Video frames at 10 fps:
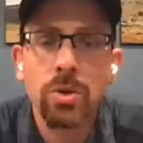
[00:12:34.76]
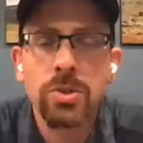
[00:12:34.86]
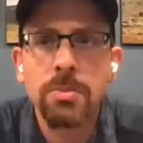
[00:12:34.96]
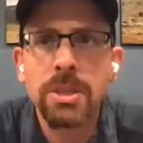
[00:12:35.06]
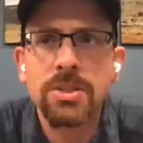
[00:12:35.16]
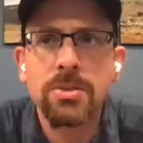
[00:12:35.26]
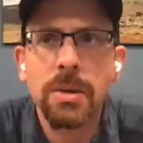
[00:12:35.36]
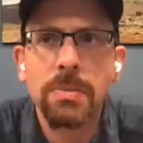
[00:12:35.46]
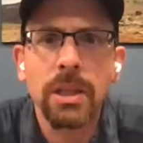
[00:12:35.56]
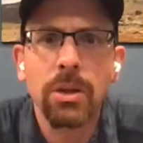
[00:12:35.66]
some of these
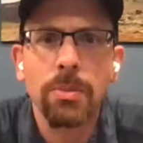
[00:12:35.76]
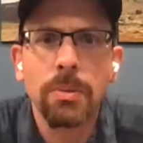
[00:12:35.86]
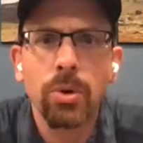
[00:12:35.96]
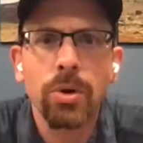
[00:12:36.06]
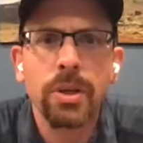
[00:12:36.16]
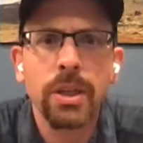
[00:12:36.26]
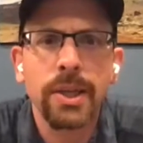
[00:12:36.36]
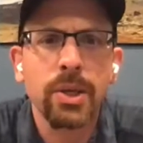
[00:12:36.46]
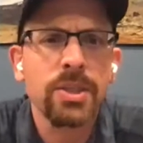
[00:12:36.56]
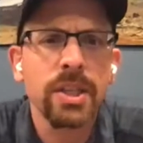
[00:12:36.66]
might be a little bit more
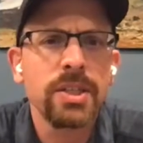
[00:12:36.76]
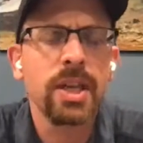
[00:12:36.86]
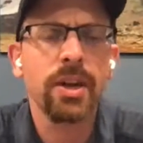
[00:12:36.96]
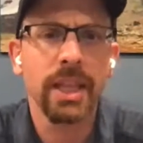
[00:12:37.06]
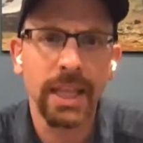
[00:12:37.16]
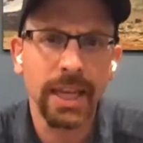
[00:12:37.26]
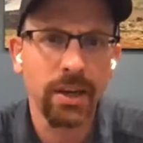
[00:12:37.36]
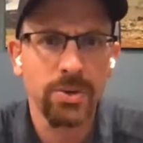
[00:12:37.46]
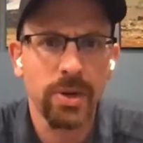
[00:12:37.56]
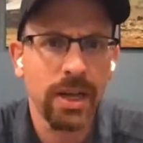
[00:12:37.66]
like utilitarian, like
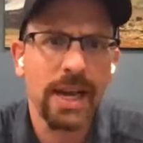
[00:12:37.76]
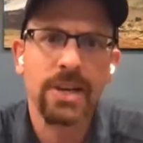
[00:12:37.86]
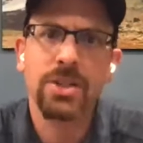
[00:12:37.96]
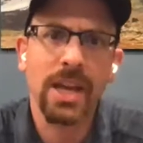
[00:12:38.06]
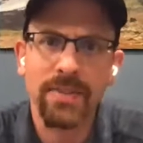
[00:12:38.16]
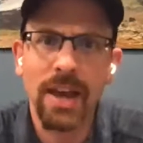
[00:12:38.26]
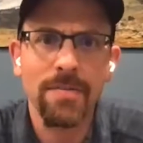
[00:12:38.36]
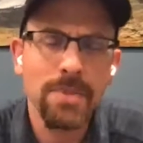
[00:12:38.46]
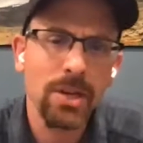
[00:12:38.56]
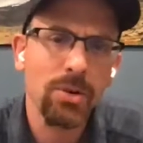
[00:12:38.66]
here's what I actually have to have
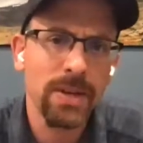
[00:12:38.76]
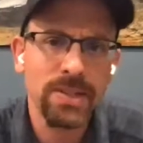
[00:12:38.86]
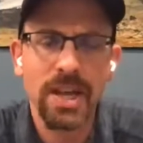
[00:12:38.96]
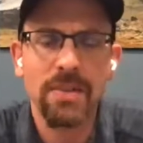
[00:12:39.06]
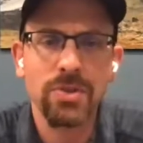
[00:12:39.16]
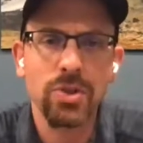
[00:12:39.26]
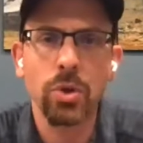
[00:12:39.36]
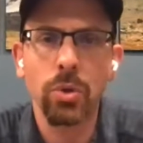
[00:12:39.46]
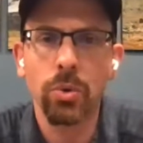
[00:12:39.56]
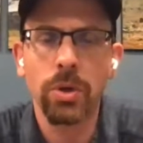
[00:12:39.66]
me or my staff
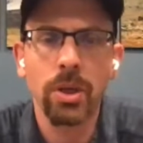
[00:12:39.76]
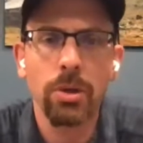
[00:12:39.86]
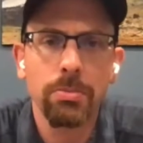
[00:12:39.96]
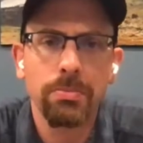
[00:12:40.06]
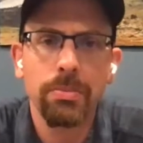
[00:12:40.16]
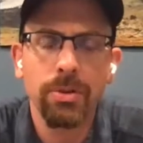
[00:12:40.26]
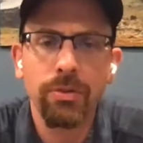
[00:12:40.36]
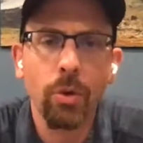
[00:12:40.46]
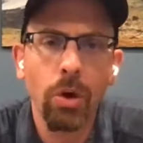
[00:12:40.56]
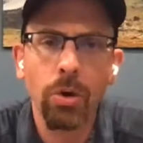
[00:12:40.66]
do,
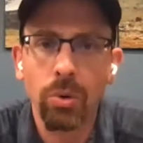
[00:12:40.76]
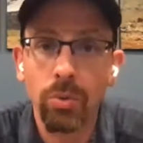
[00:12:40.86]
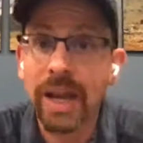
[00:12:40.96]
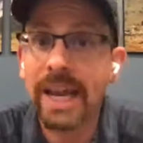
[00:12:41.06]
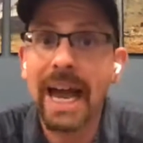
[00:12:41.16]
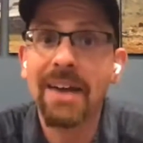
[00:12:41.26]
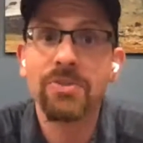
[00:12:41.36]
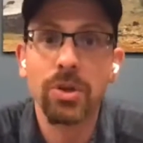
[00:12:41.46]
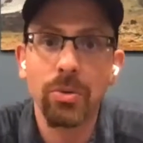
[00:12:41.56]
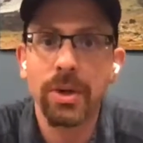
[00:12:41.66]
before or right
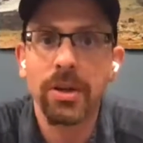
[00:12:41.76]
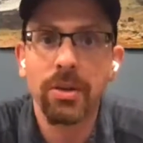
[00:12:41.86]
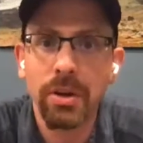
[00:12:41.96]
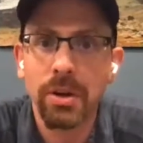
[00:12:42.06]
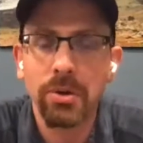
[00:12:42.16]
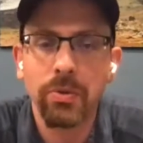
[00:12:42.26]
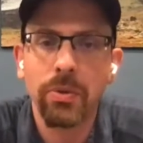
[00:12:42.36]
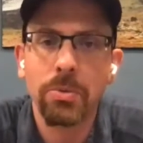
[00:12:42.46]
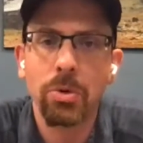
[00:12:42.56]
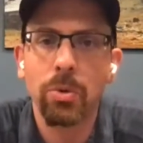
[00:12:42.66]
after we agree to do
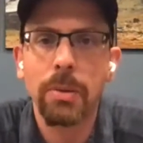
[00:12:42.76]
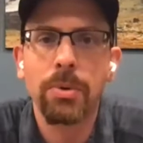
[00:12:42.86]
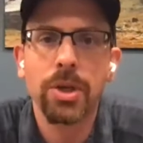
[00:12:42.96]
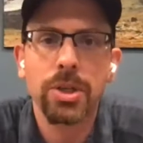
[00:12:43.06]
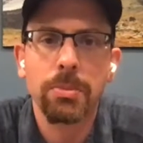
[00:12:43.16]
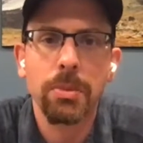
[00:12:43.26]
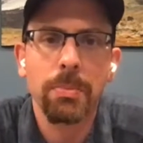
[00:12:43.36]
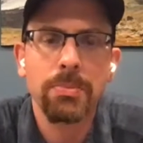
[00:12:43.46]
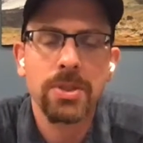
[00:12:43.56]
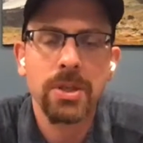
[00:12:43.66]
some sort of web project. But
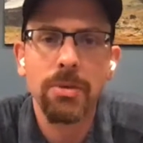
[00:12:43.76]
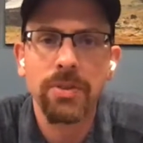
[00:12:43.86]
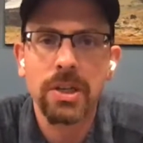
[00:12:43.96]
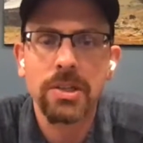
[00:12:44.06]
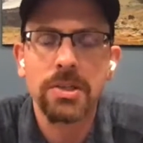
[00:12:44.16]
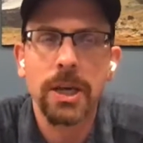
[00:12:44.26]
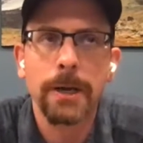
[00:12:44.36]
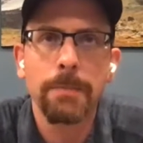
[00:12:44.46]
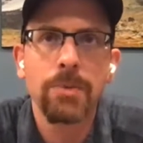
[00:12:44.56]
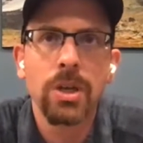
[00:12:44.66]
some of it is
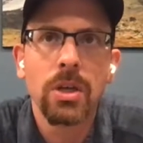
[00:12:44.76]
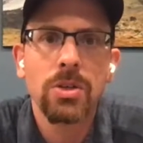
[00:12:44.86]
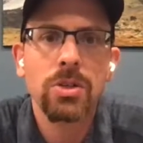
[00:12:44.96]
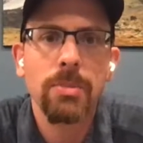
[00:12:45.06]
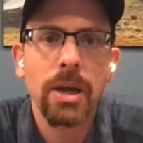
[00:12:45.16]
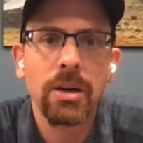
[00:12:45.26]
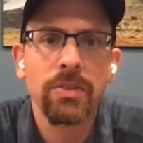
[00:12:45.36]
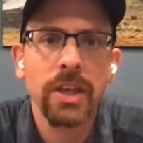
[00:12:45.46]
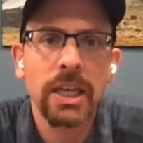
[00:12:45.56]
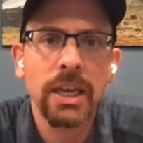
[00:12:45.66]
just a matter of
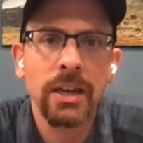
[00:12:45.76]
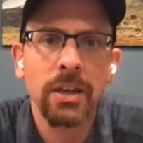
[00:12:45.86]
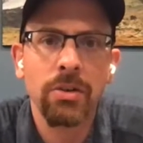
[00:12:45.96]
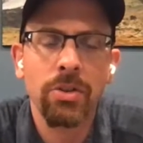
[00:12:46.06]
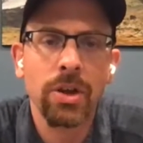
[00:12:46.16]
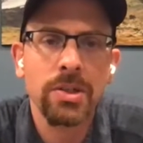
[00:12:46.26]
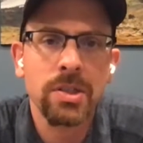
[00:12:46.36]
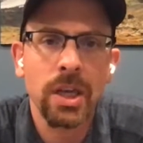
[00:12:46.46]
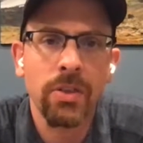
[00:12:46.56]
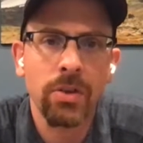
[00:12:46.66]
like getting your thoughts
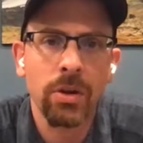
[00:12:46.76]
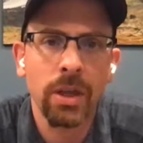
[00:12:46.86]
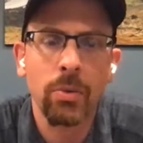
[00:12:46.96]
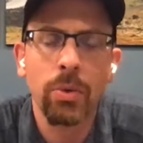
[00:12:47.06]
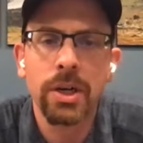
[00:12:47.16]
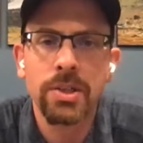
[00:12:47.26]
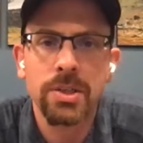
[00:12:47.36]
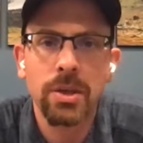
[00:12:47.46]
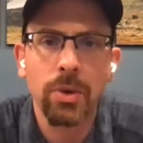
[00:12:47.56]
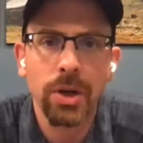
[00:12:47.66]
together on like what it is
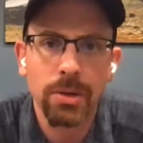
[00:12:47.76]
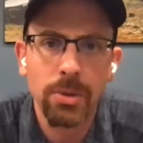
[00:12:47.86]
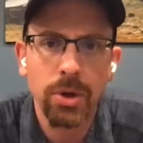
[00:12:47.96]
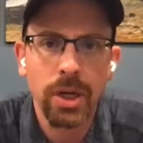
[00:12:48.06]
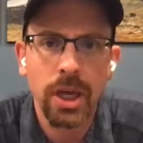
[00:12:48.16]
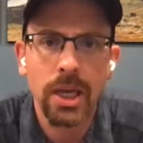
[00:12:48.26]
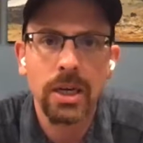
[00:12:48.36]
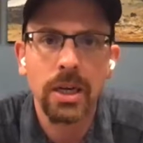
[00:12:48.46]
that you want to communicate.